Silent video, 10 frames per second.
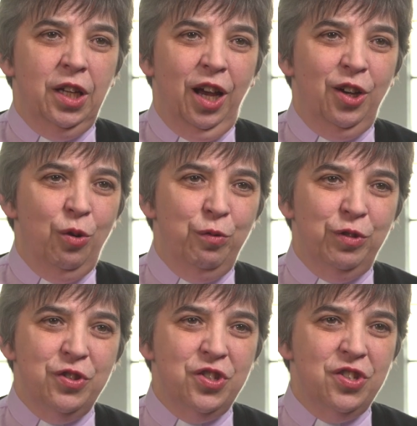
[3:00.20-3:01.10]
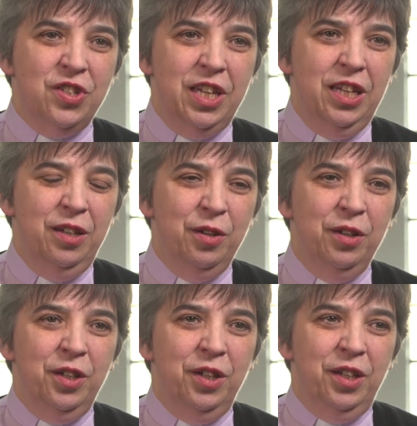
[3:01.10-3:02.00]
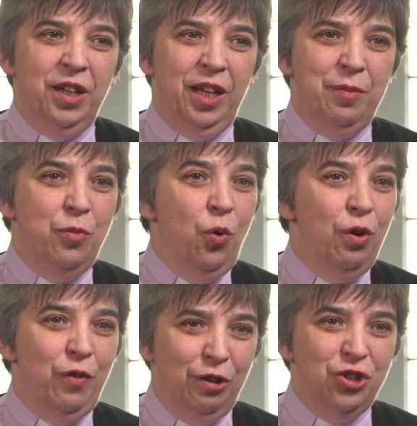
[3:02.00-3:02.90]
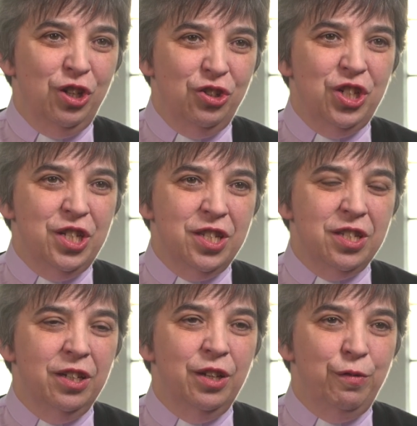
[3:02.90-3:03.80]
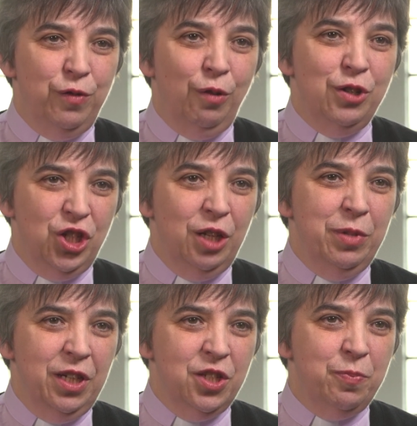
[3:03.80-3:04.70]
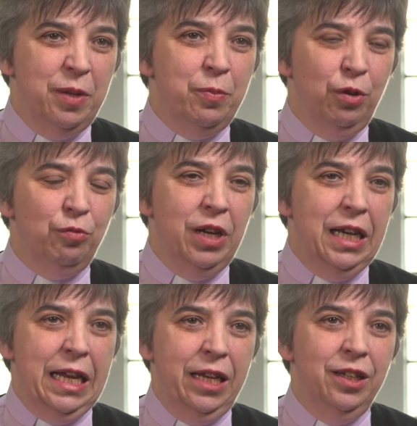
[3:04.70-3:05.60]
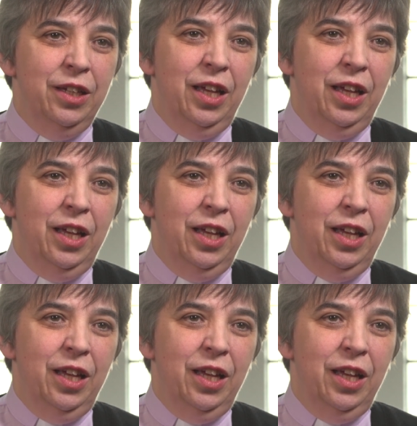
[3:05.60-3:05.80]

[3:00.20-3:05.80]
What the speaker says: I long for us to see more of our churches flourishing, because people are really